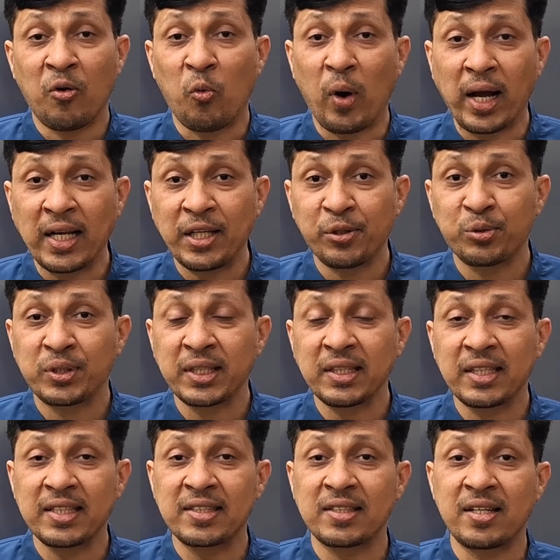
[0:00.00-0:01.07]
While
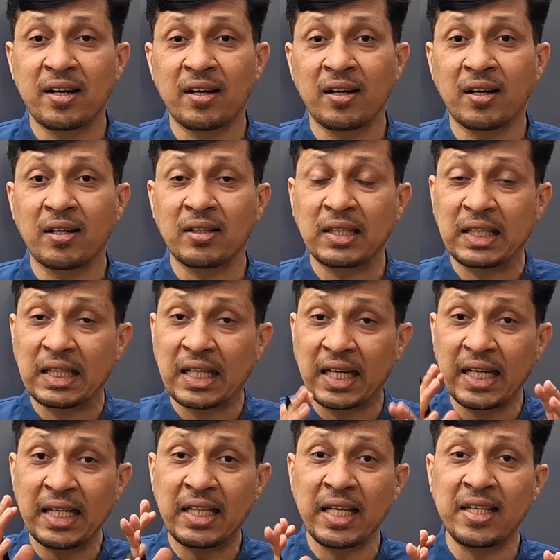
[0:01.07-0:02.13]
using this drug,
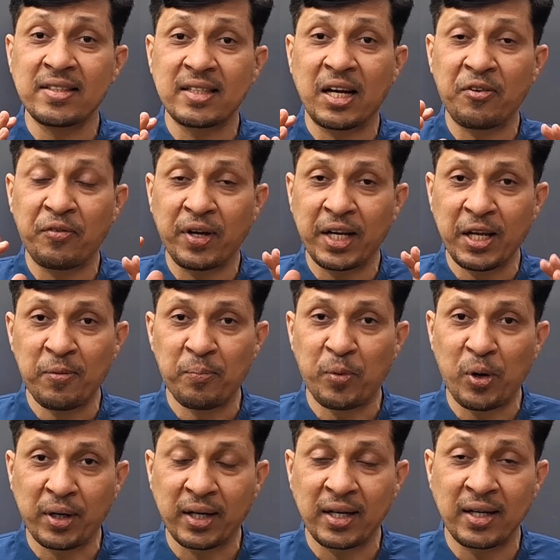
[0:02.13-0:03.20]
three things are very
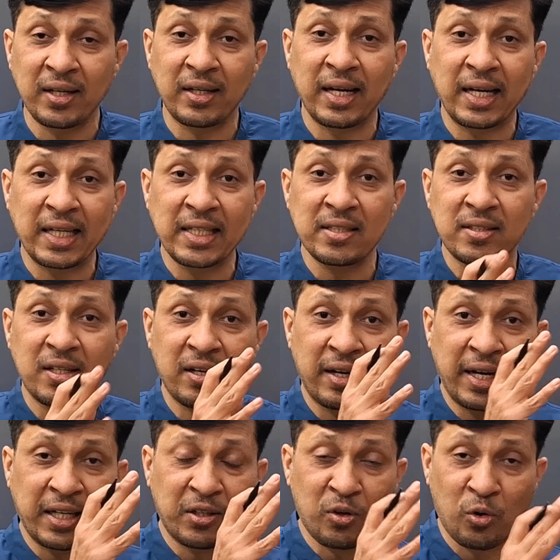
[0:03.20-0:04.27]
important, that is
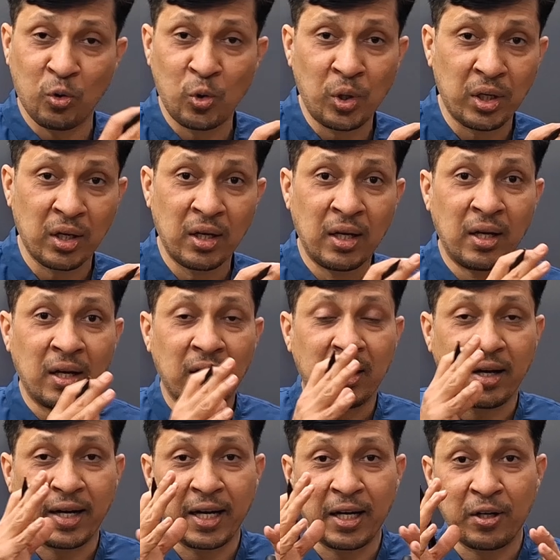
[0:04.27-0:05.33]
correct route,
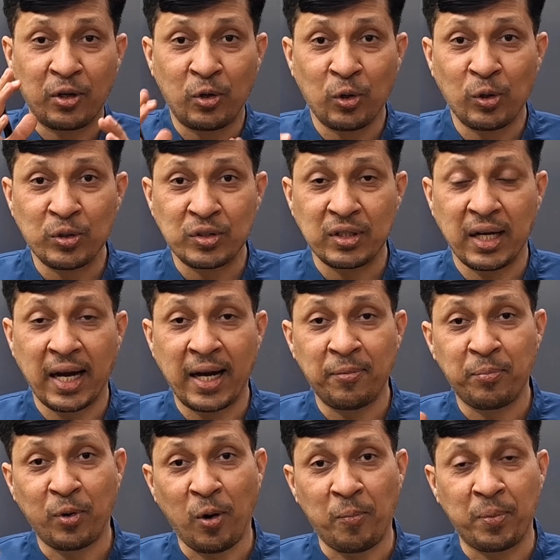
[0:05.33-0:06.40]
correct dose,
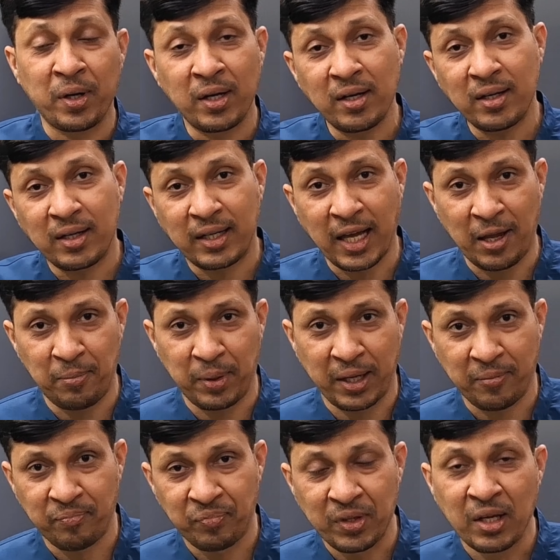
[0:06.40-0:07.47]
and proper
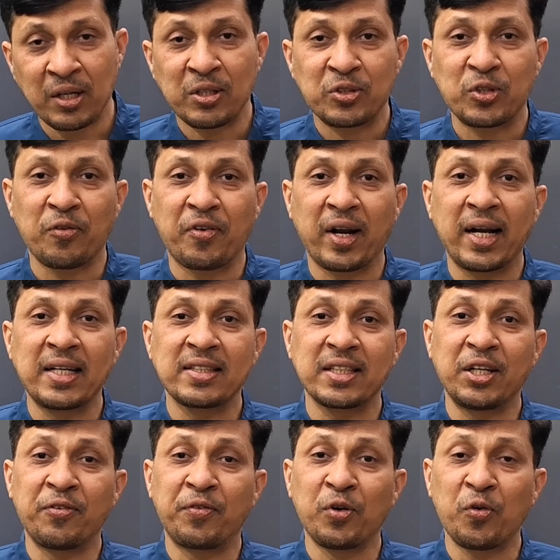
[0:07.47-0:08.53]
timing. So friends,
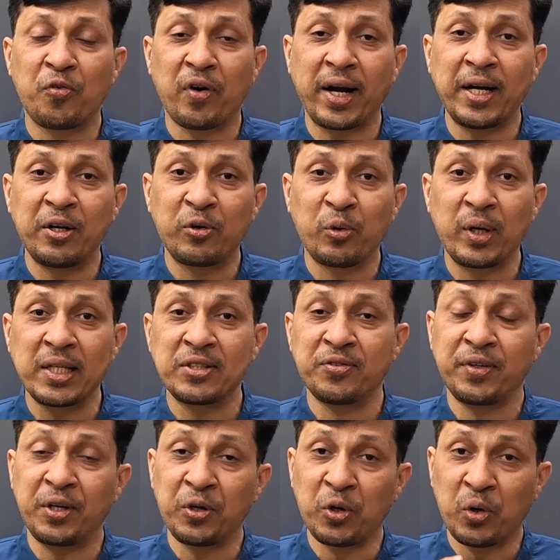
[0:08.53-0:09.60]
if you find today's
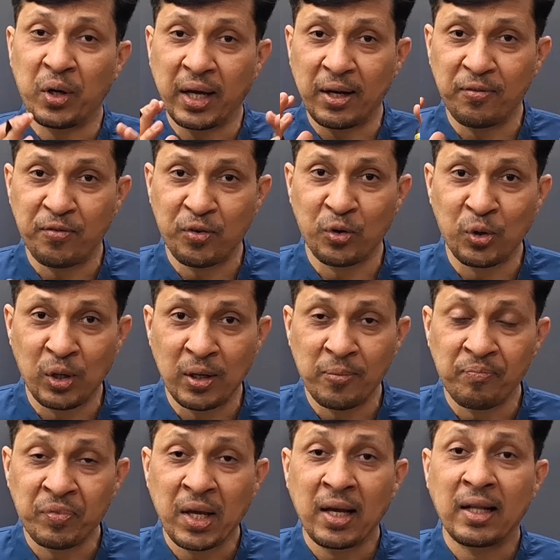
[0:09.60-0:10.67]
video
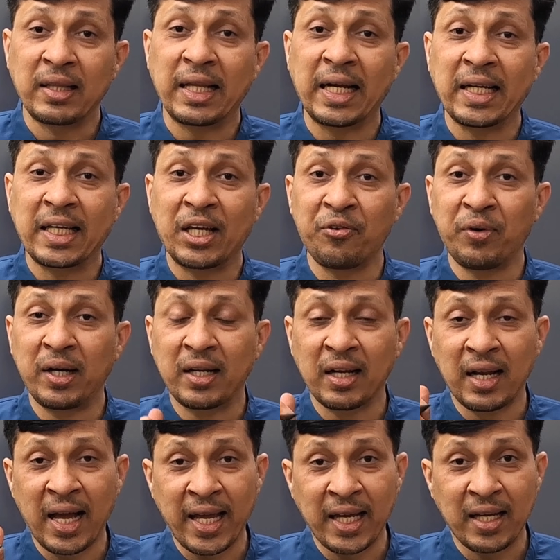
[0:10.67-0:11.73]
helpful, then give it a
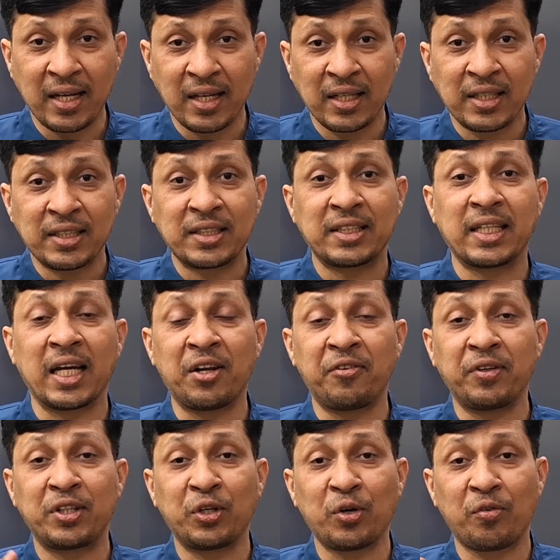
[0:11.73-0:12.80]
like, share
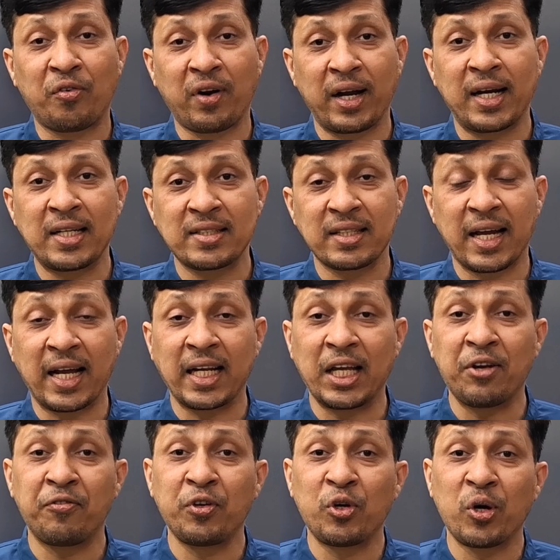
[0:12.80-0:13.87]
with your friends, and
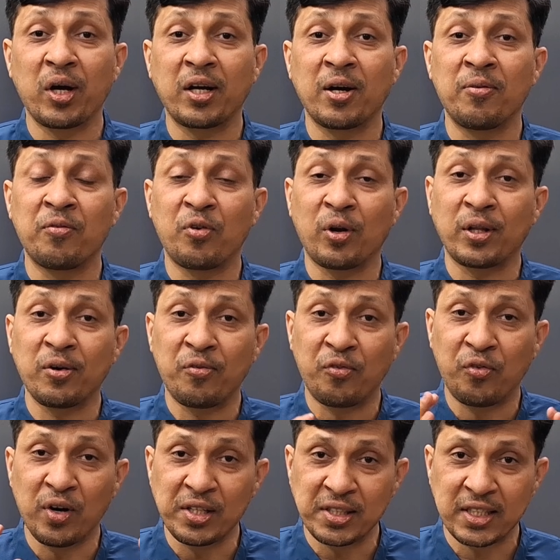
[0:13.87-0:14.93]
if you have come for the
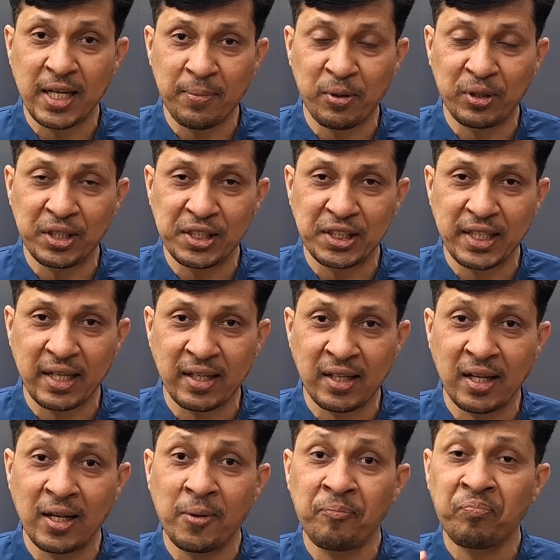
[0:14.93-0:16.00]
first time on this
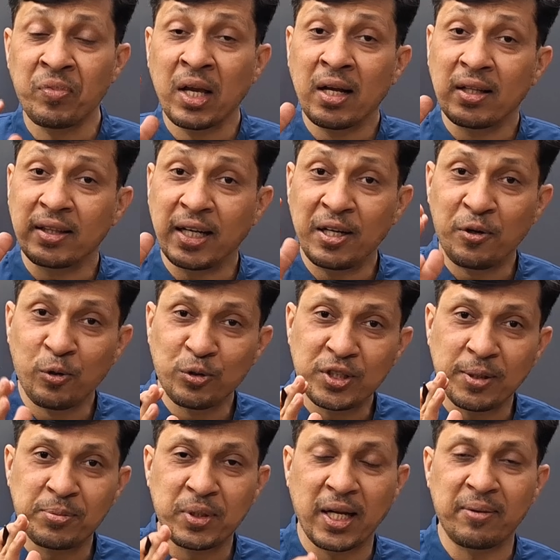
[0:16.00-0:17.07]
channel, then do
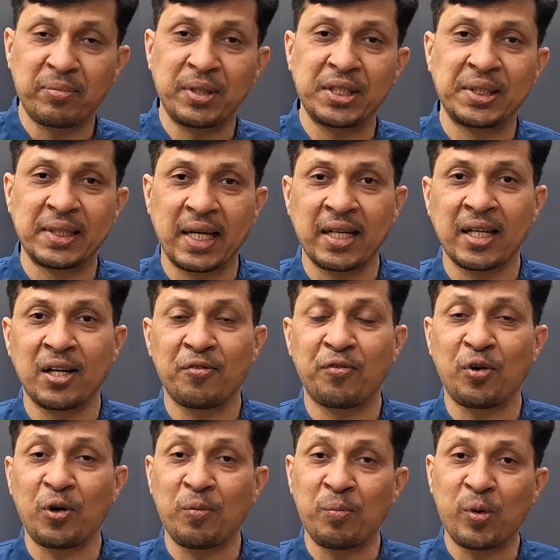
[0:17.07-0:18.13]
subscribe this channel
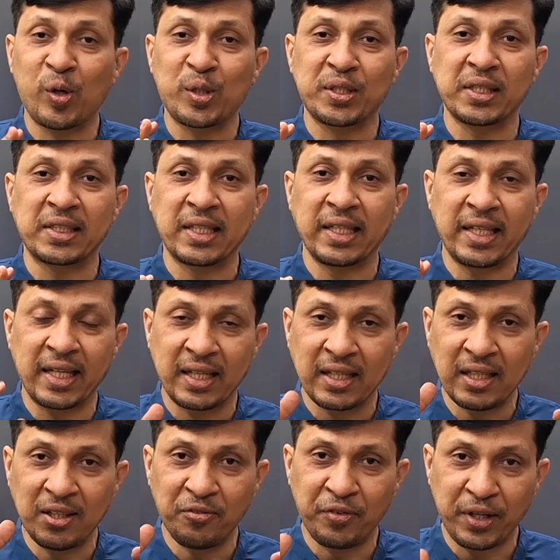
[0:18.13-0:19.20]
for more such
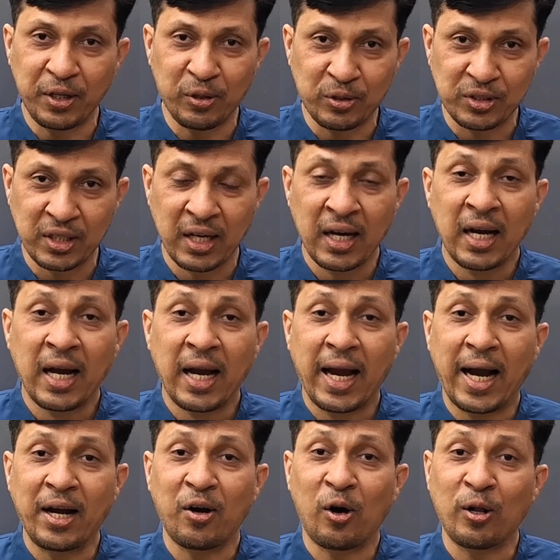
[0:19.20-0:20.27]
clinical videos.
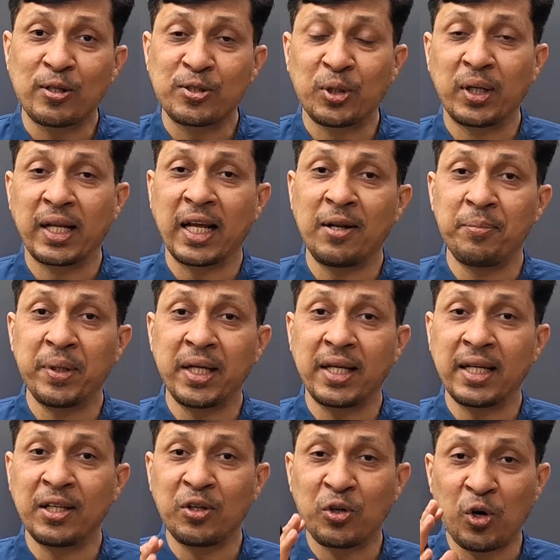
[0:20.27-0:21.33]
And also tell me
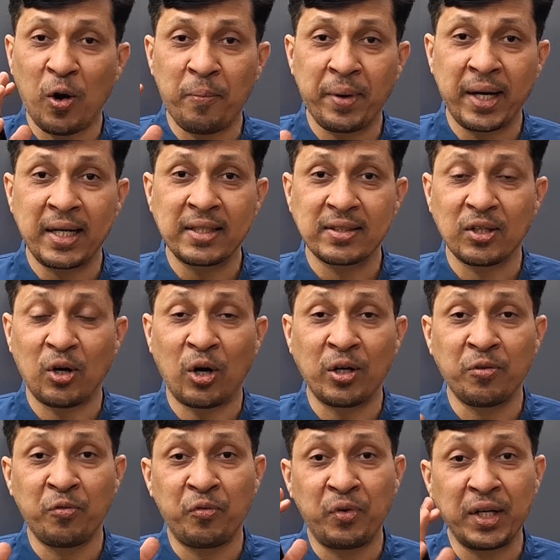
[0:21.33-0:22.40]
in comments
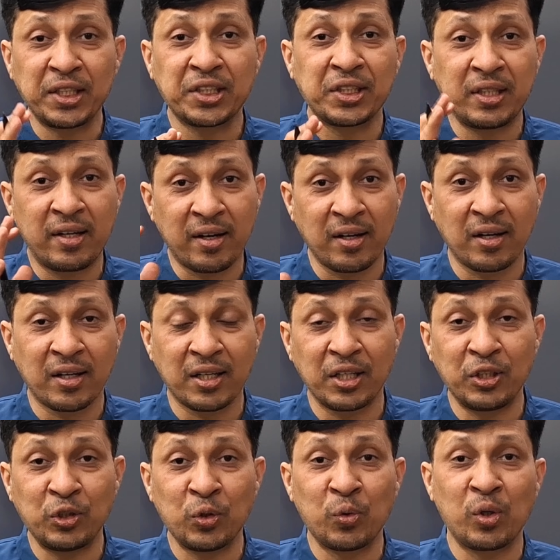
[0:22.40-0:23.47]
on which drug
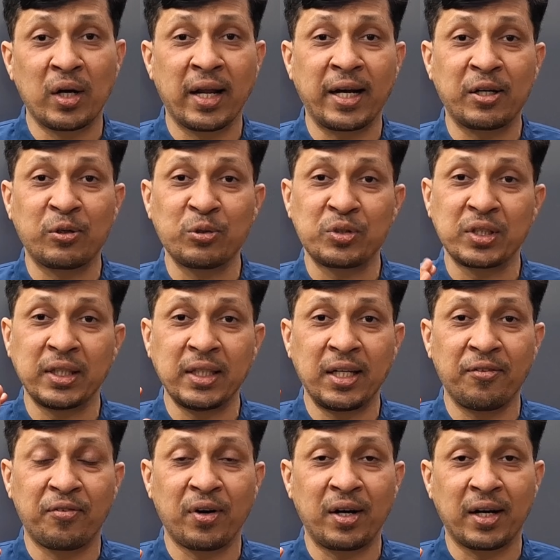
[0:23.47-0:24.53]
you would like to see
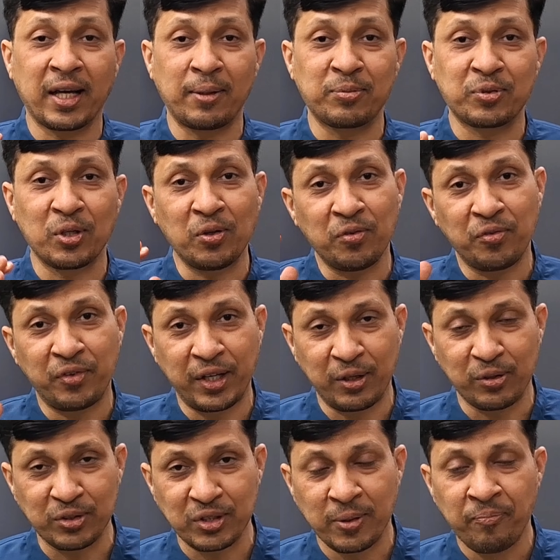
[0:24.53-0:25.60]
different types of
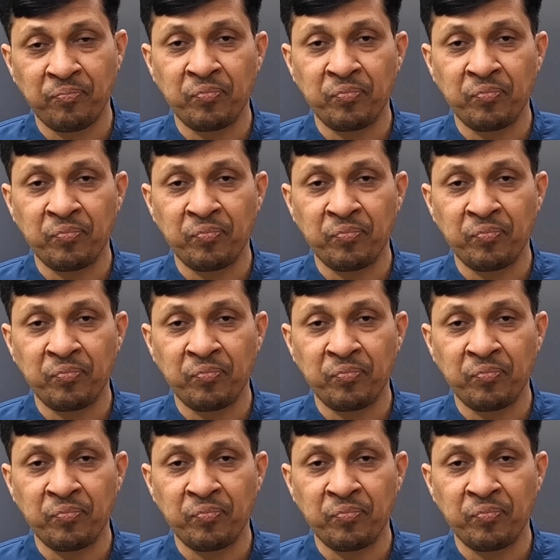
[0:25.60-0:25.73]
videos.